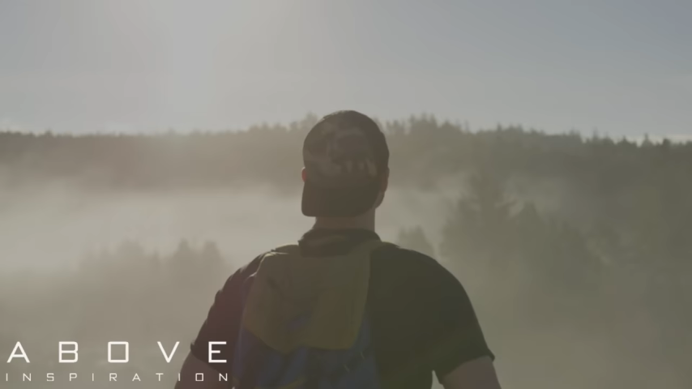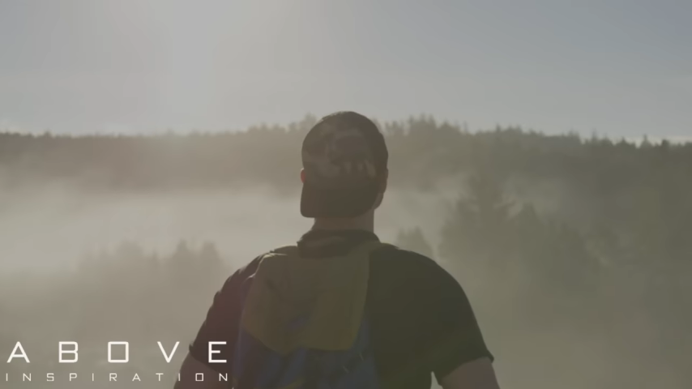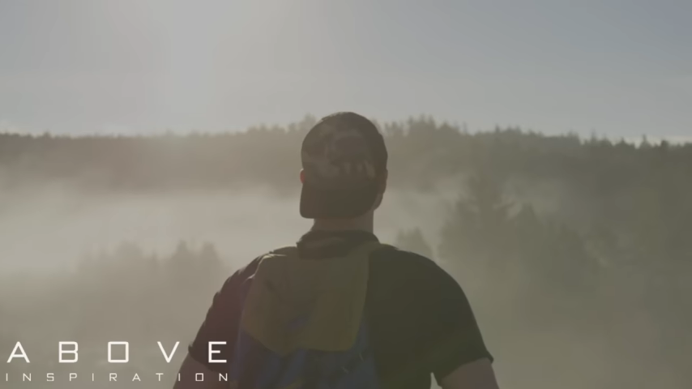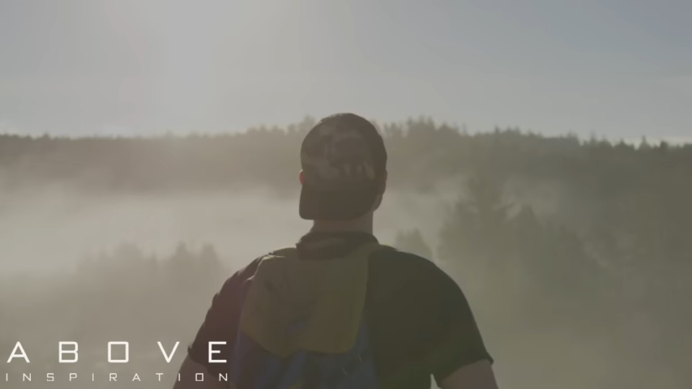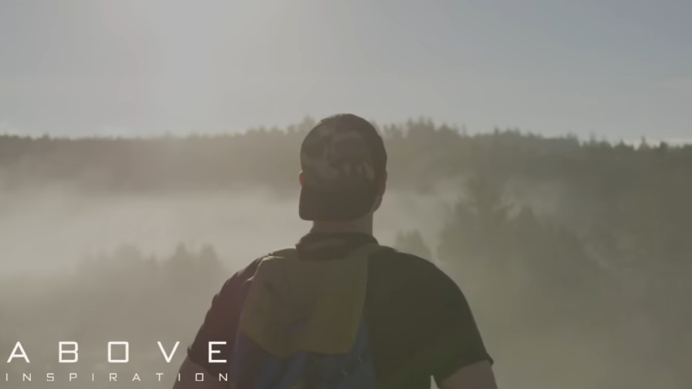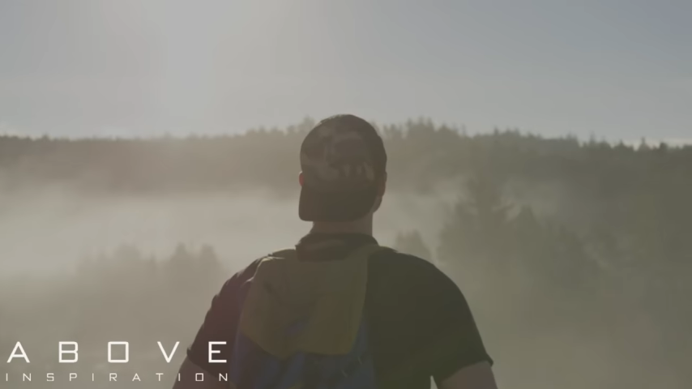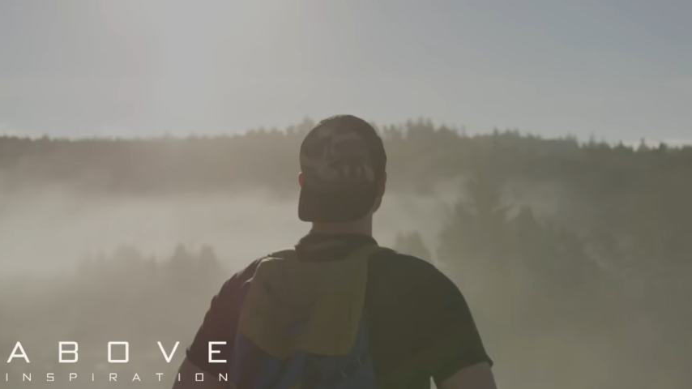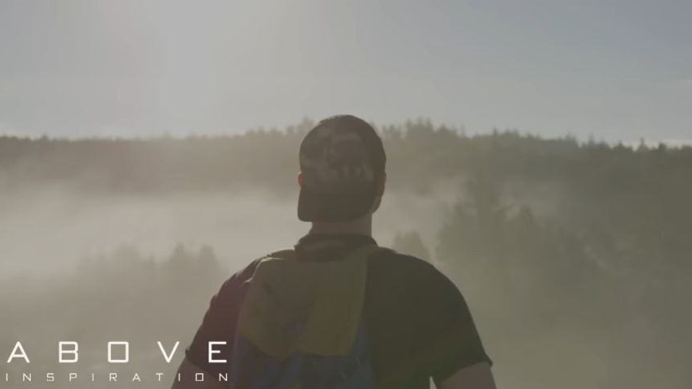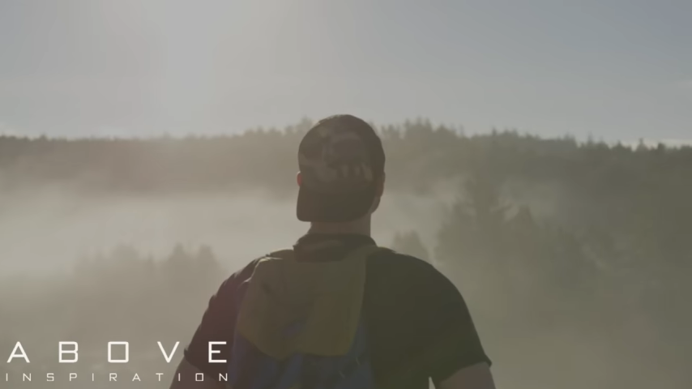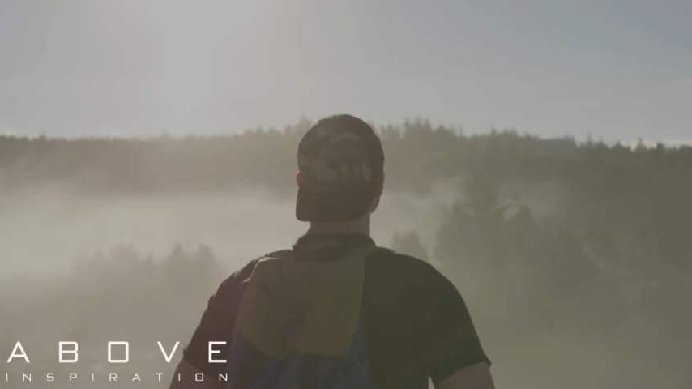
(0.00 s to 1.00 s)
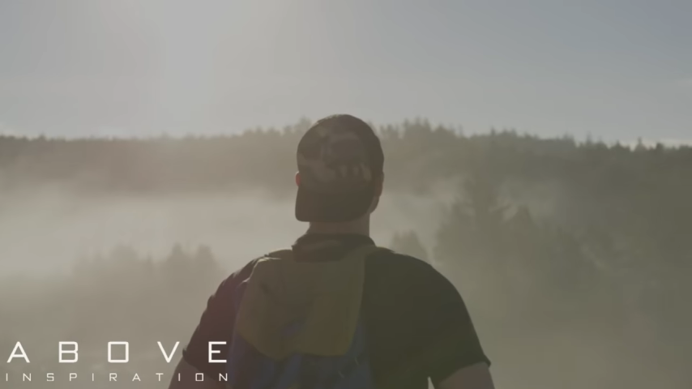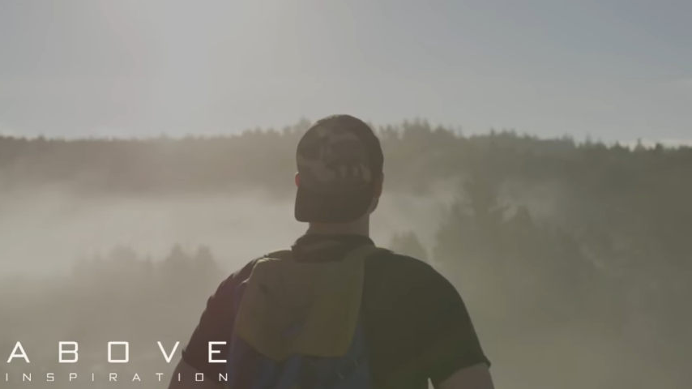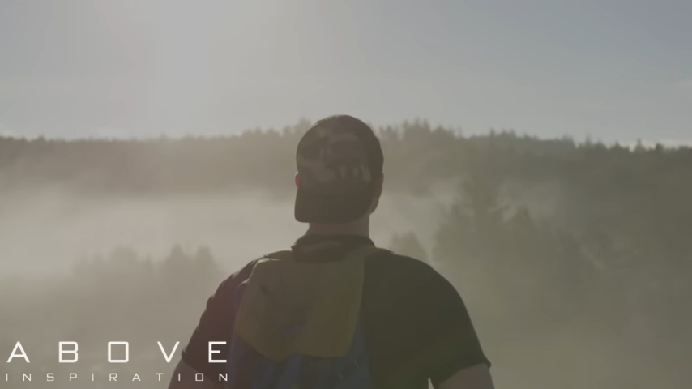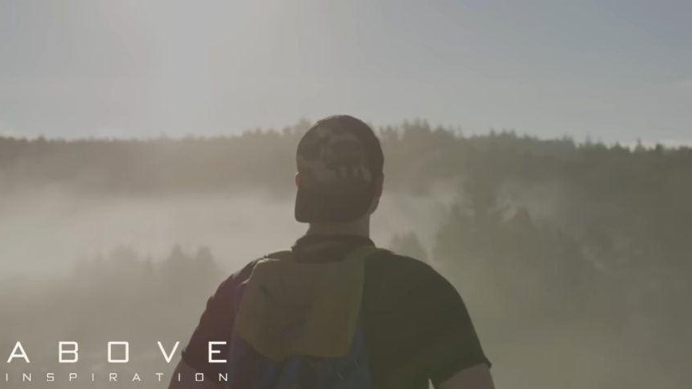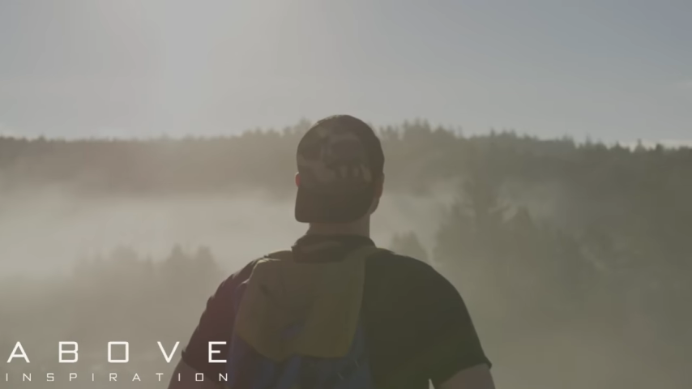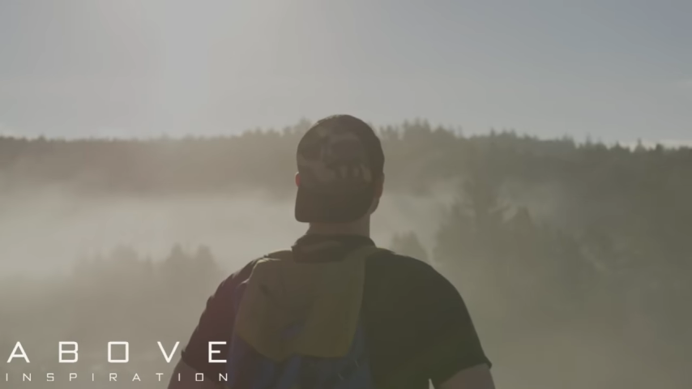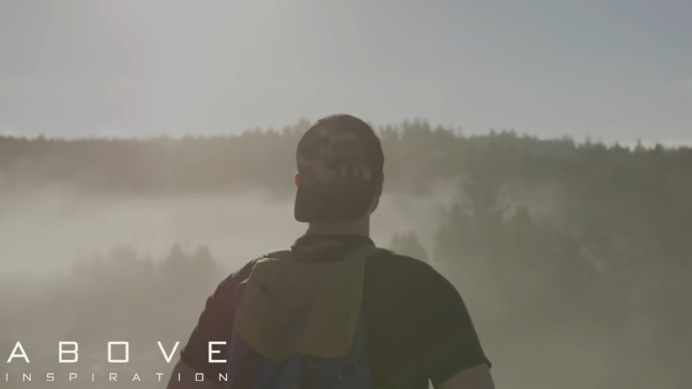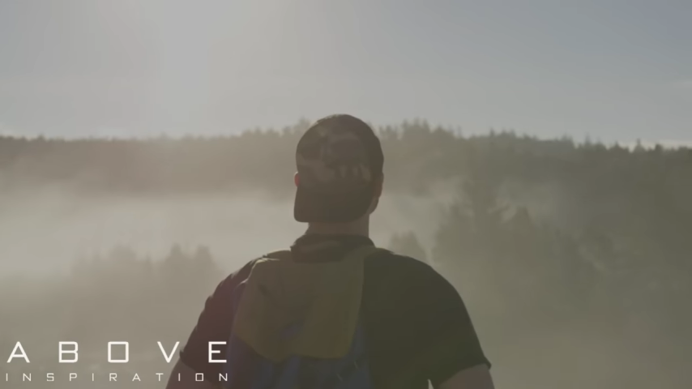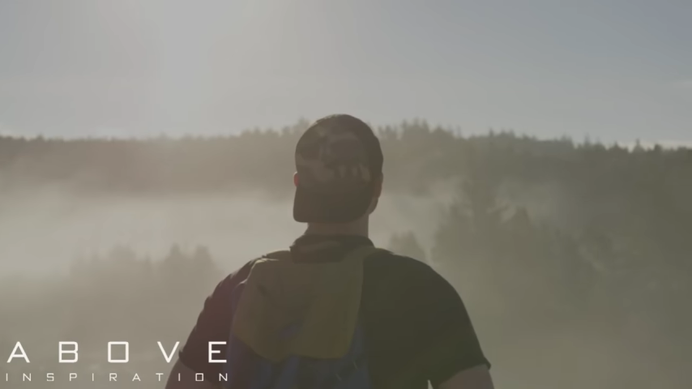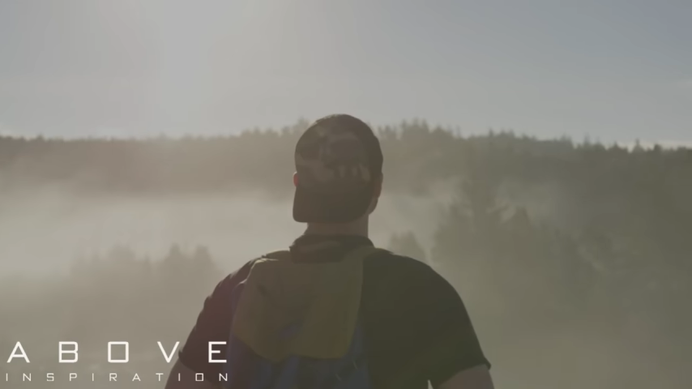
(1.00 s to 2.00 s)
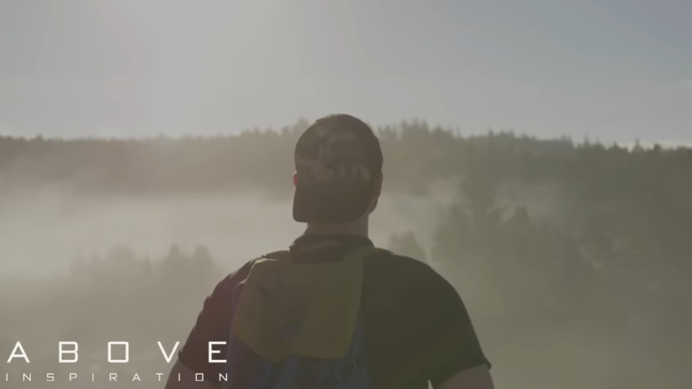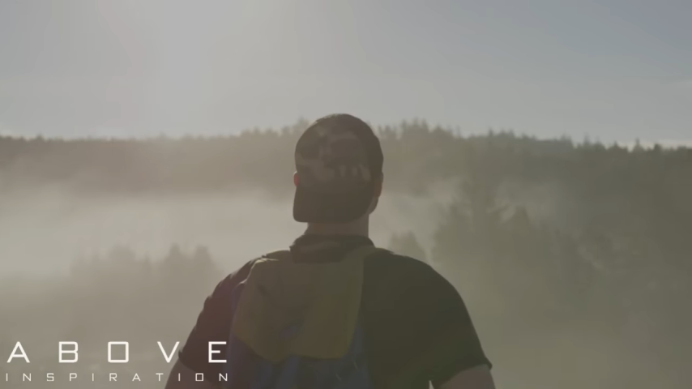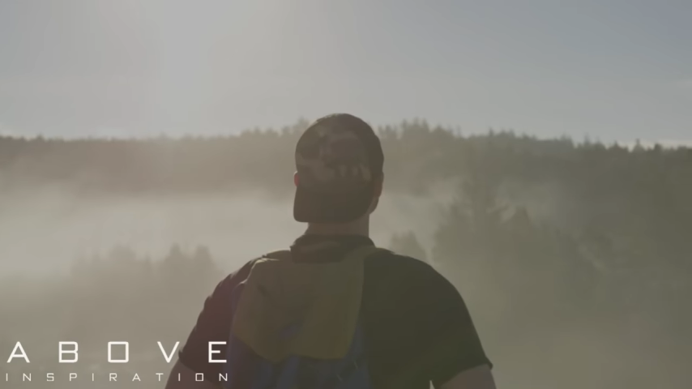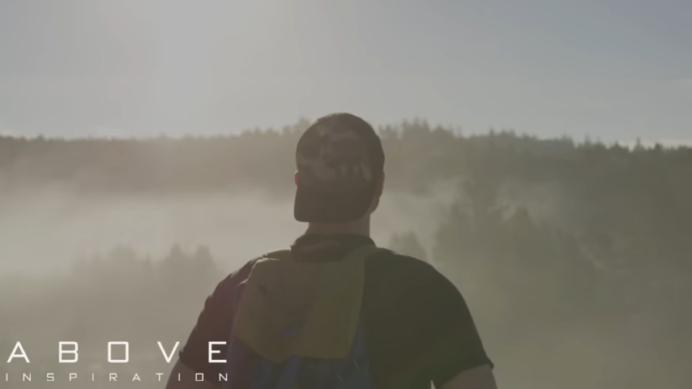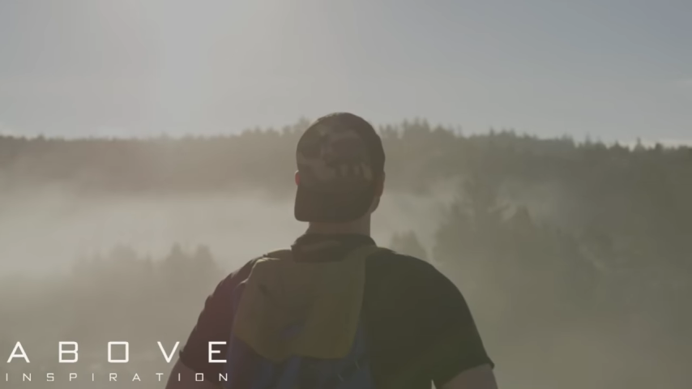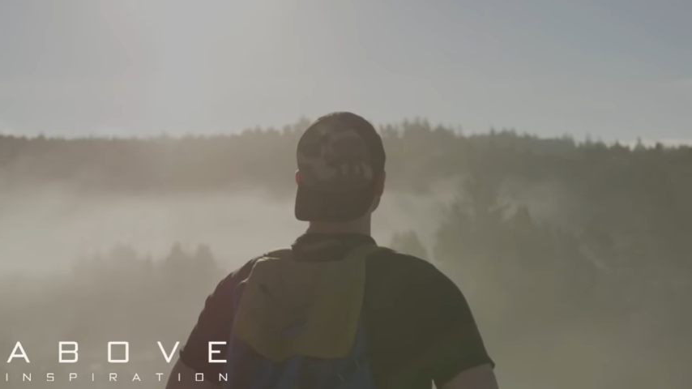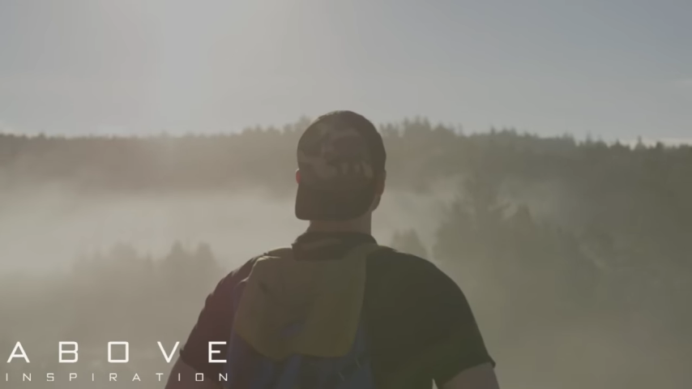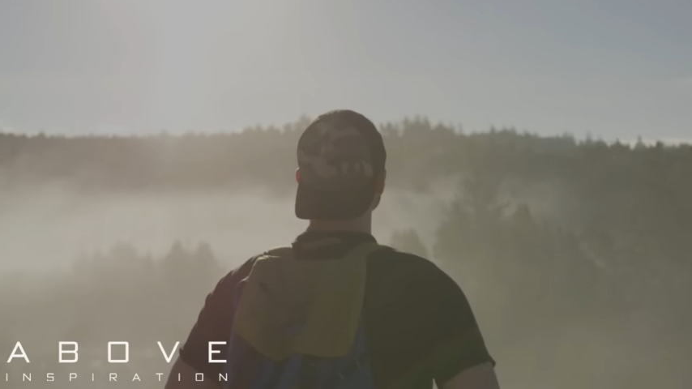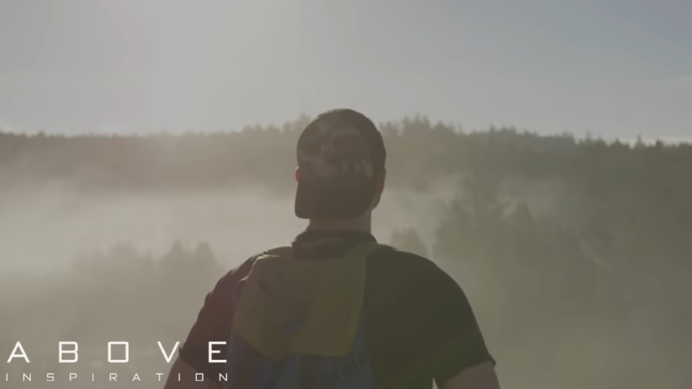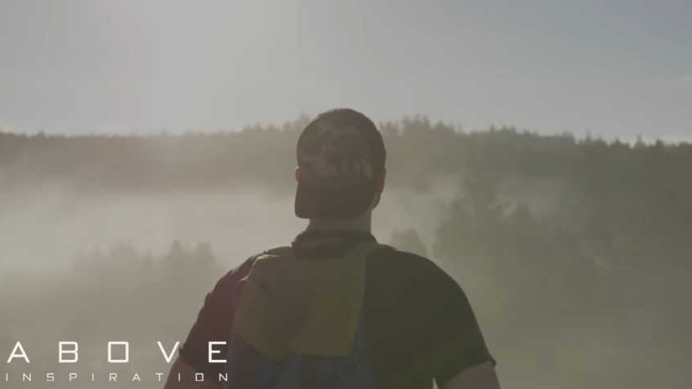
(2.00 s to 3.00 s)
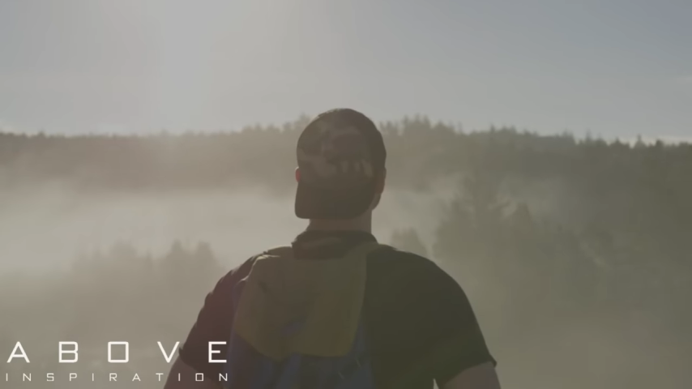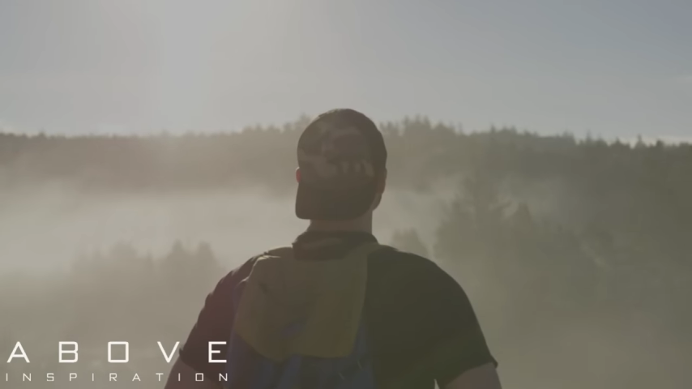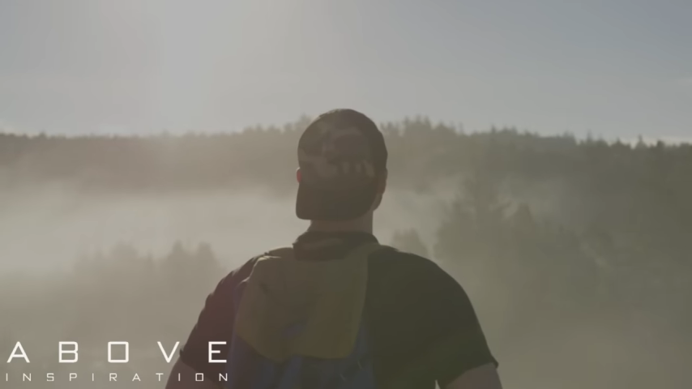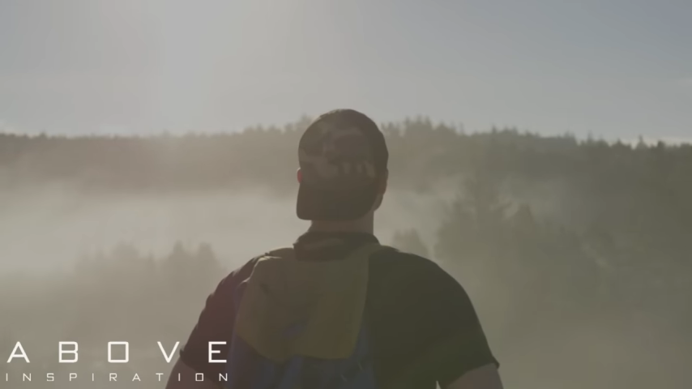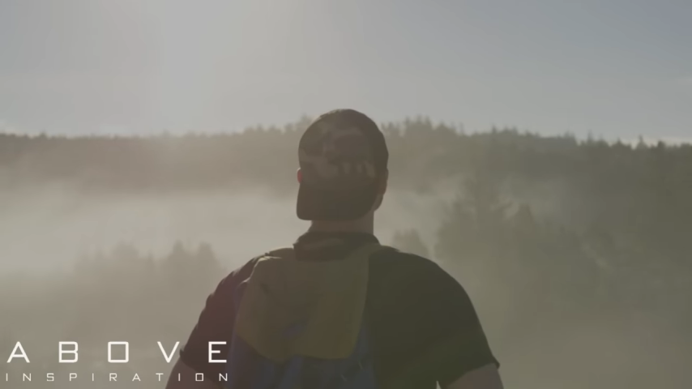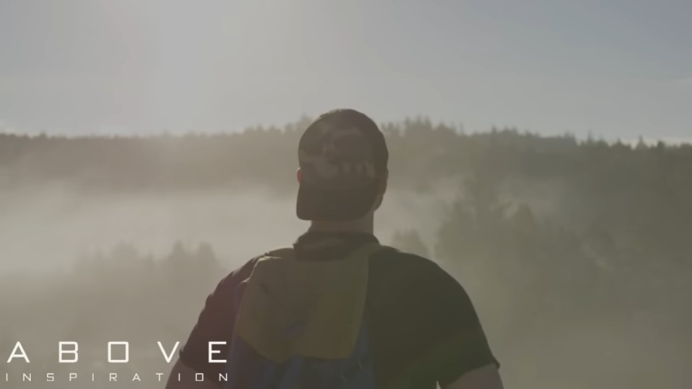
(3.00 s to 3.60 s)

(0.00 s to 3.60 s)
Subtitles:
Nobody's mouth can be seen.